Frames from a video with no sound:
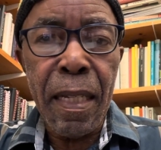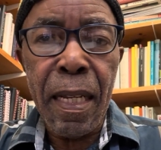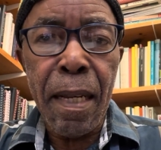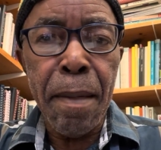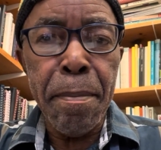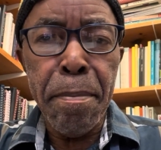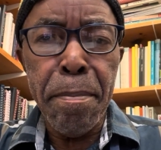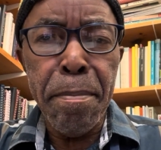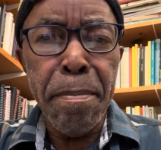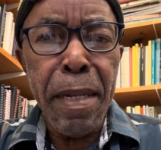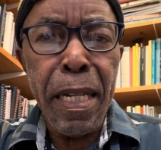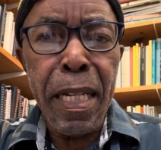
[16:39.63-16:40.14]

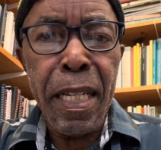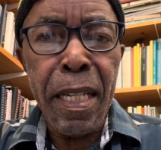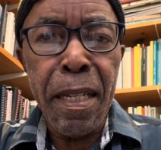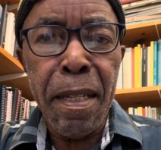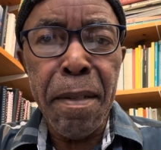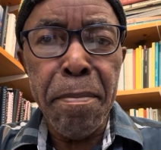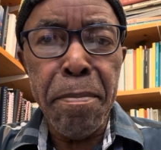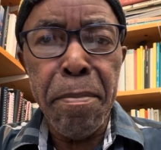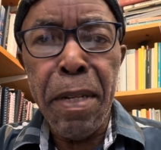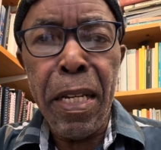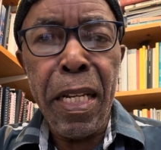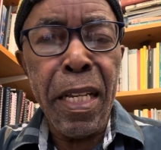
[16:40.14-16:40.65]

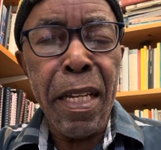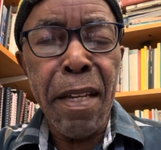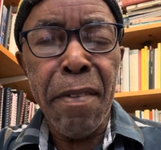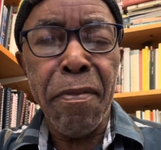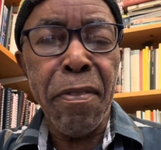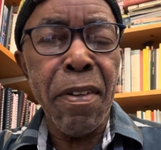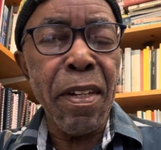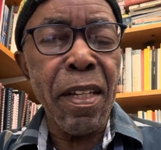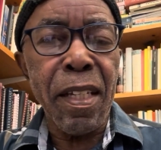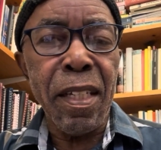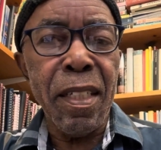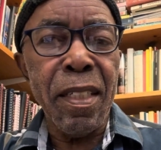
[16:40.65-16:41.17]
many
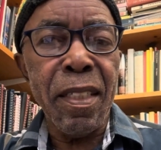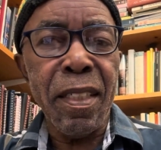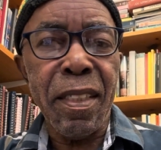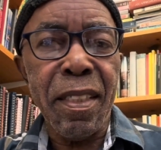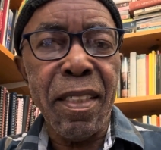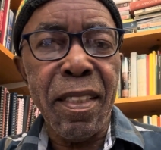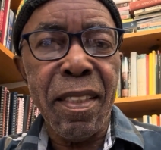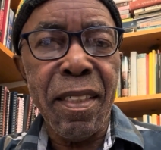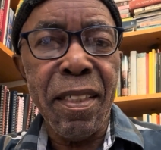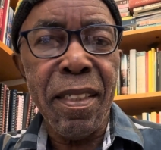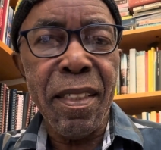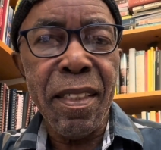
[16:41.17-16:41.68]
Africans
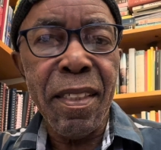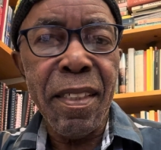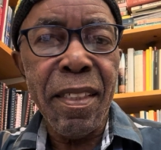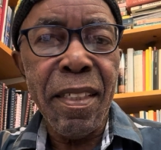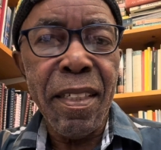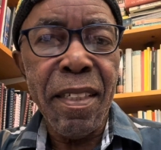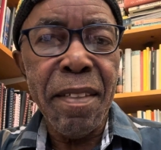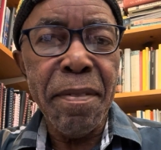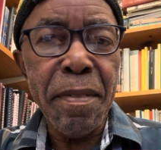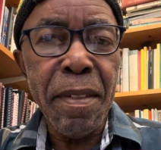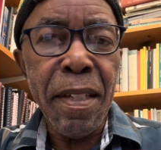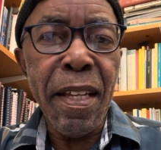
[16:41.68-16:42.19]

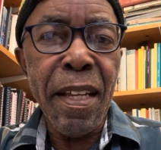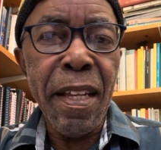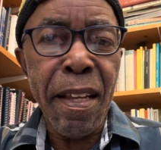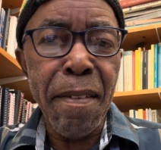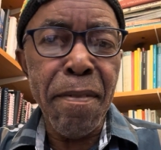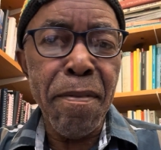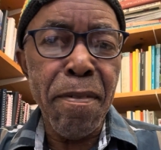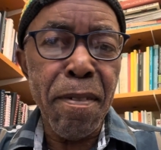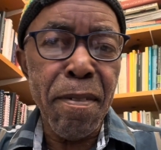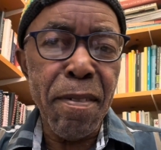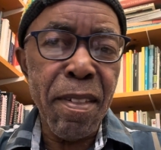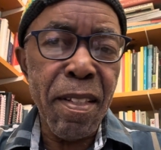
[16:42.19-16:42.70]
have
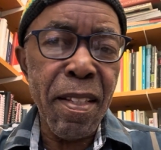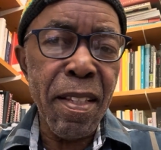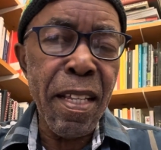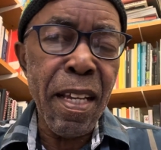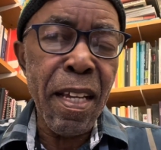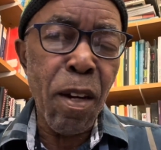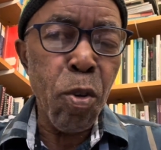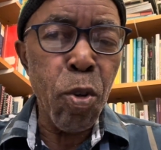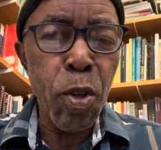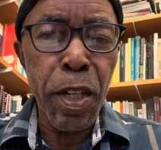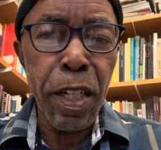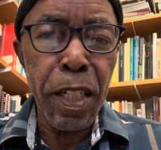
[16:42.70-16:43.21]
their
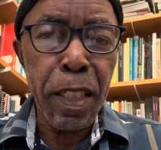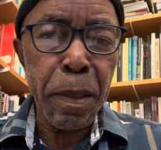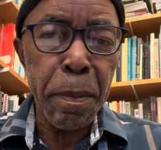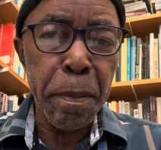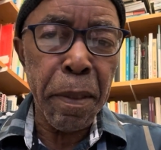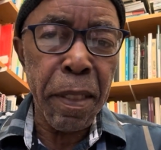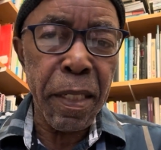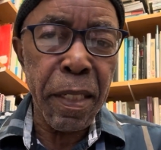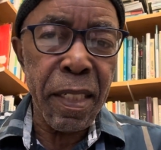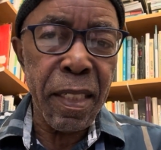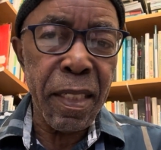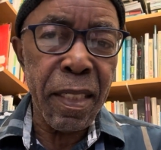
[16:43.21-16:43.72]
own
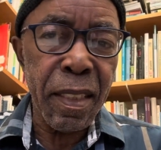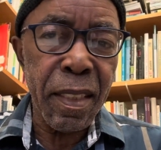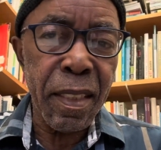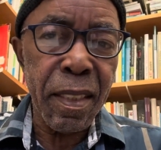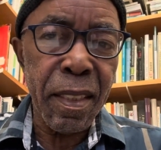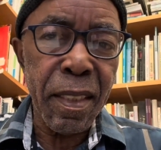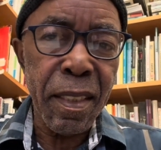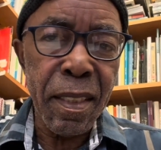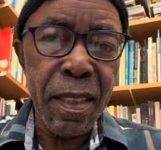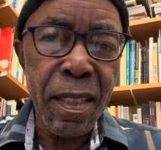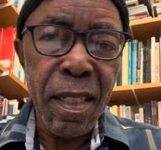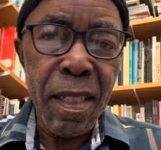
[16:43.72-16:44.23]
experience.
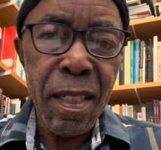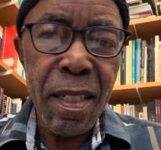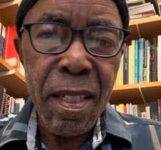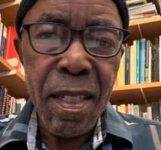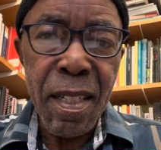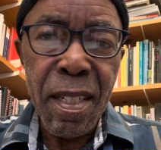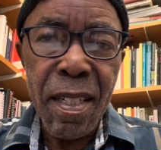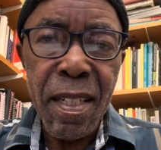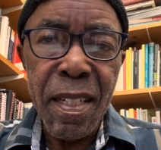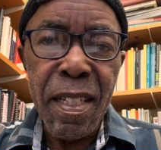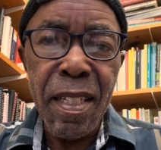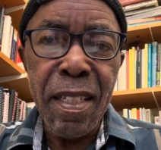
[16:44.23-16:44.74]

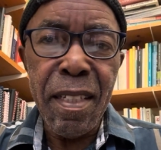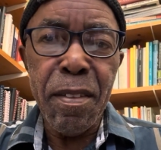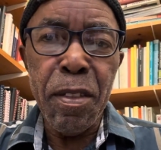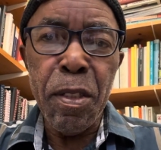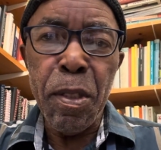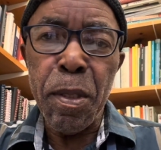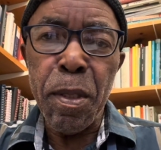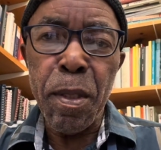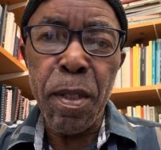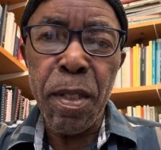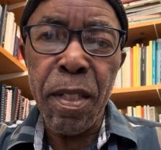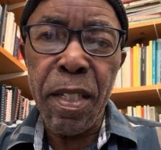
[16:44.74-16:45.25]

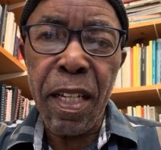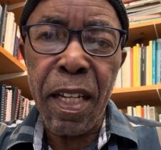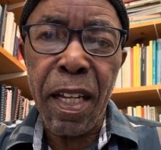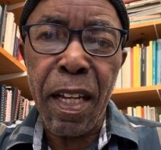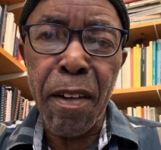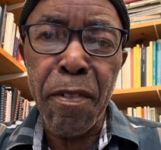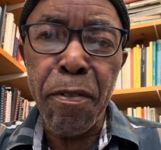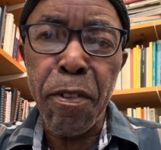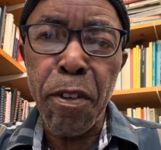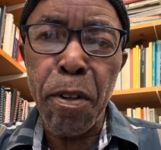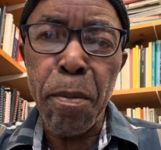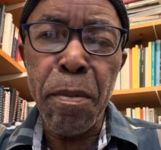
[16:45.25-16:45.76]
They
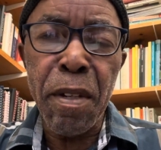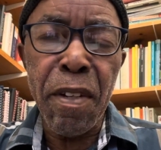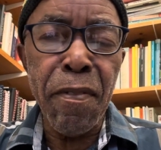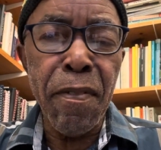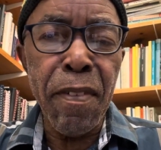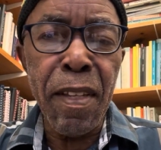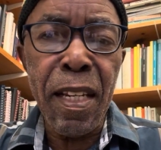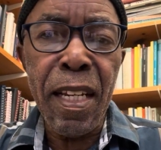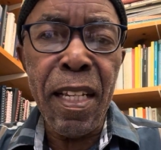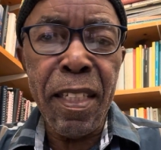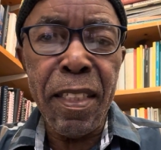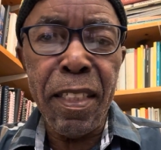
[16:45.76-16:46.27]
come from a
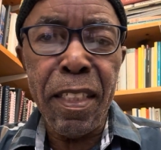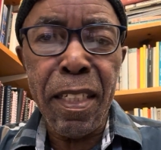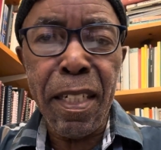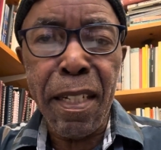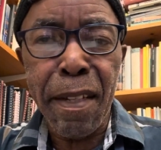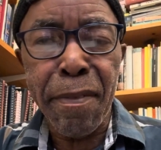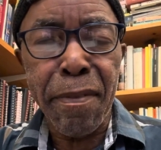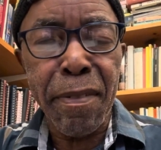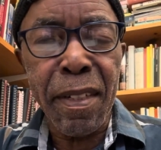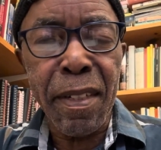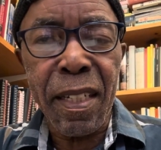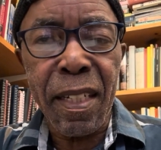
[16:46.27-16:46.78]
village in
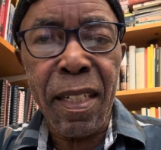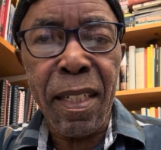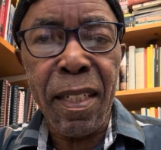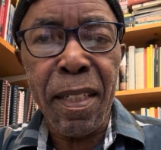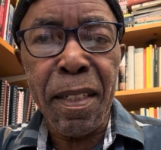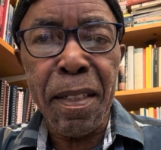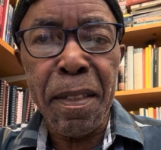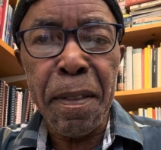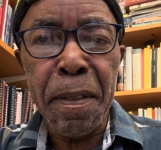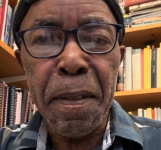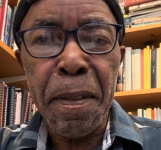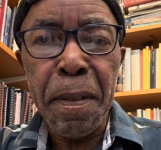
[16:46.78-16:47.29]
Africa,
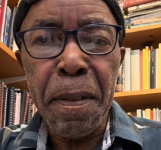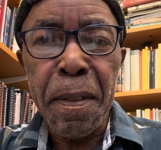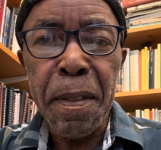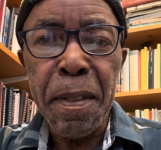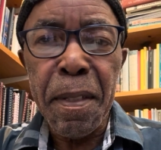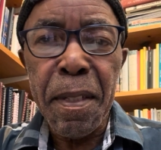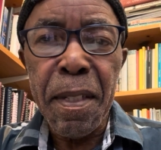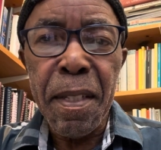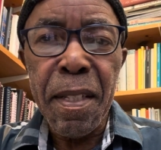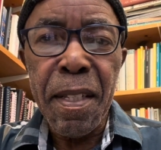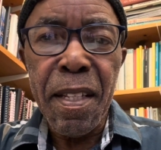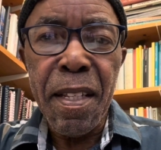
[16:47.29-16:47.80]

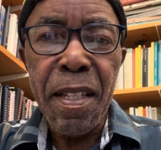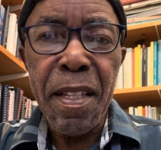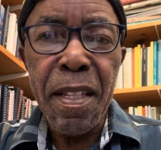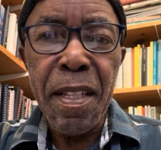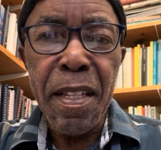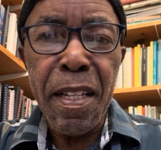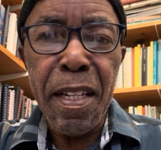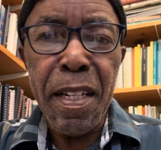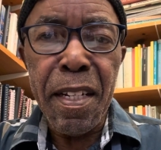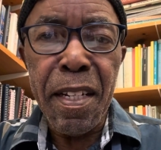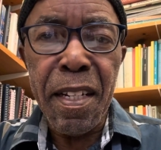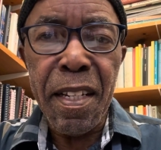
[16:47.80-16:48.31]

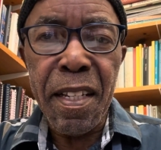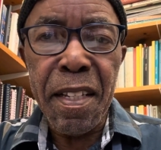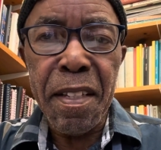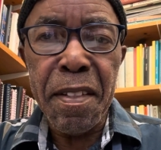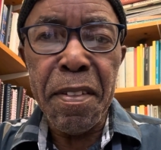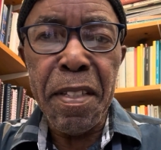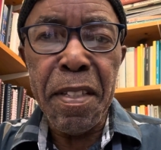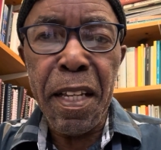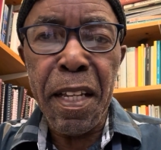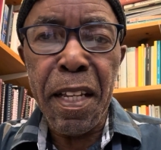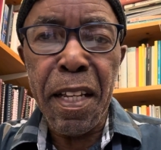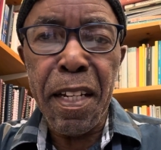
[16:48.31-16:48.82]
and
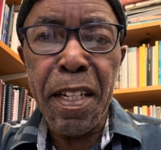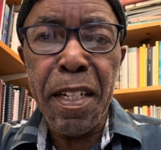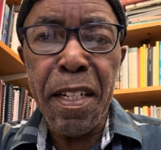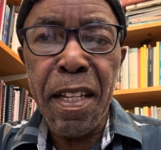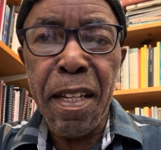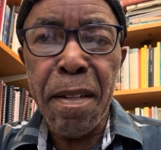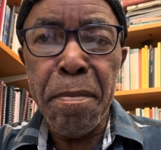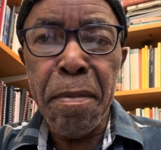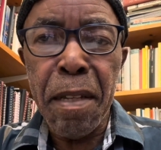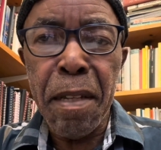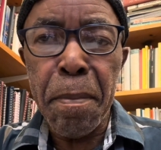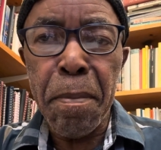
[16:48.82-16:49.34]
they
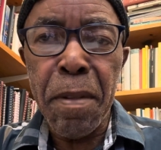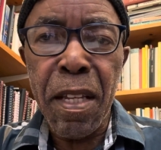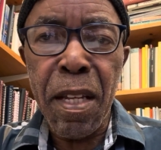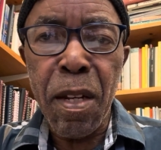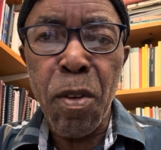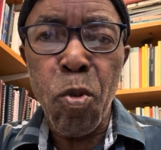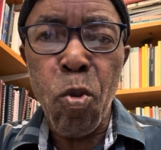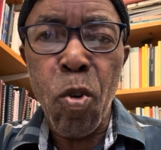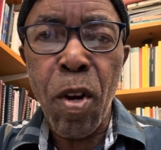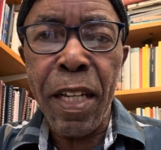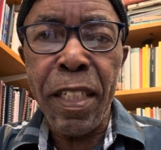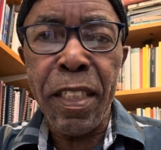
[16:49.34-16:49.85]
had maybe a
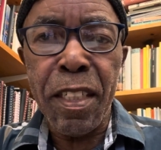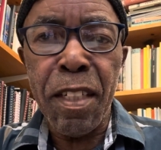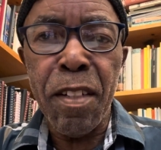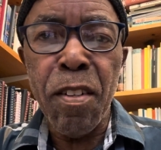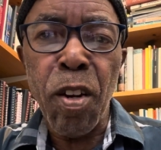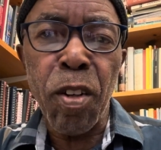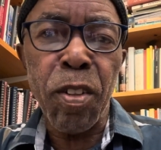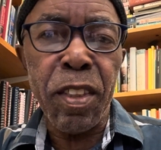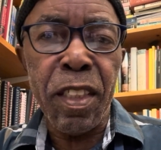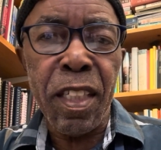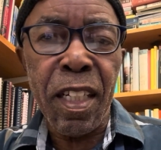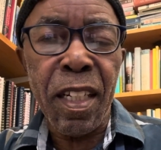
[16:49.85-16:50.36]
white
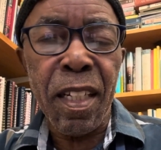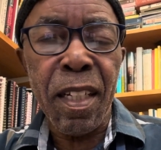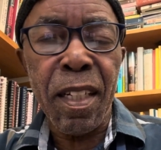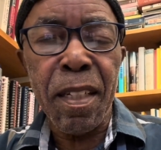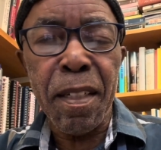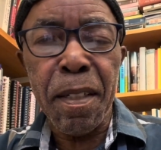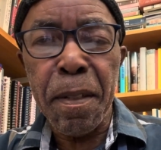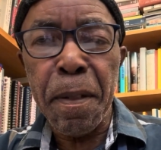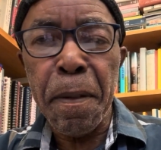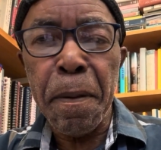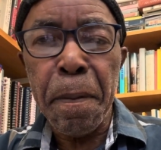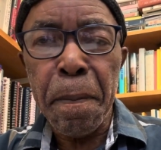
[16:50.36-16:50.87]
doctor,
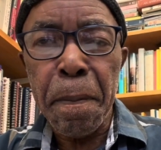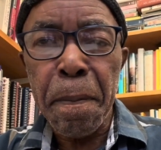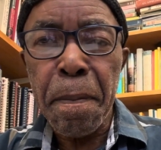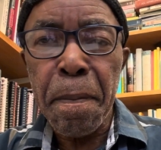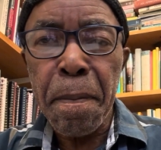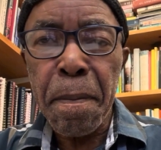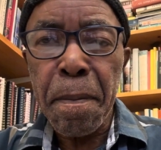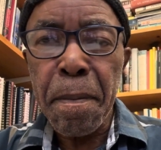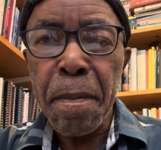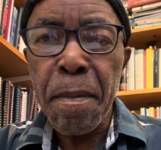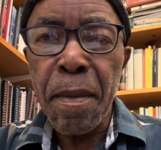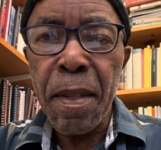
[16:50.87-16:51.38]

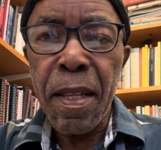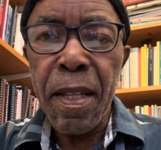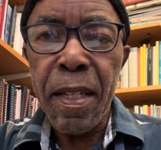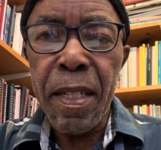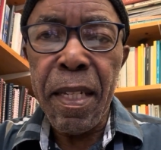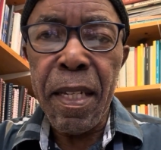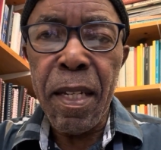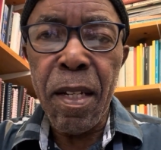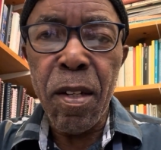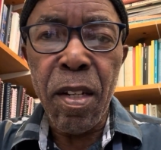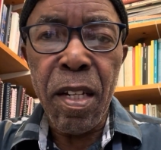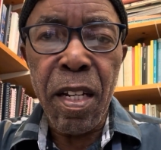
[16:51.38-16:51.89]

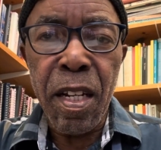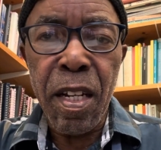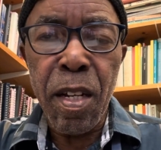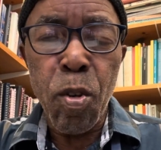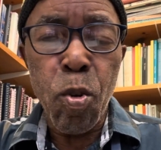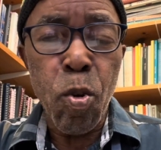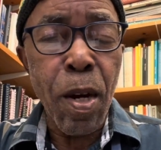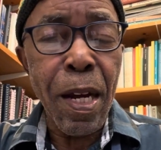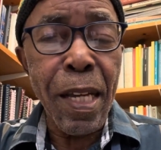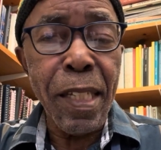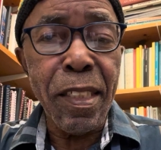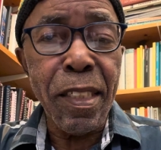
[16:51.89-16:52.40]
a
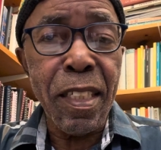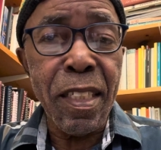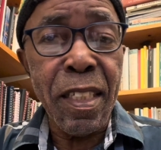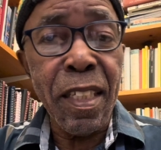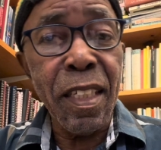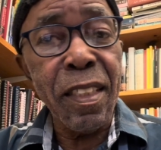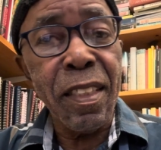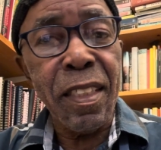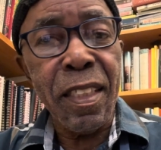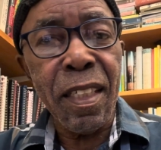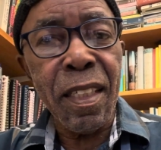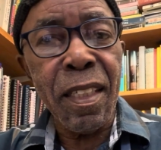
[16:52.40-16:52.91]
white
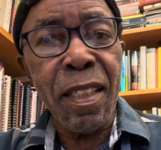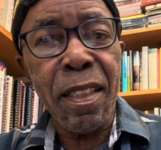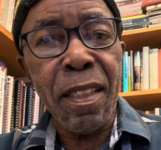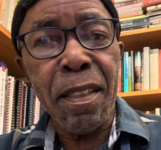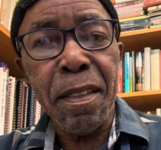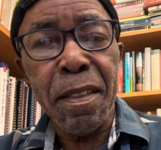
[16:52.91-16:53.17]
teacher,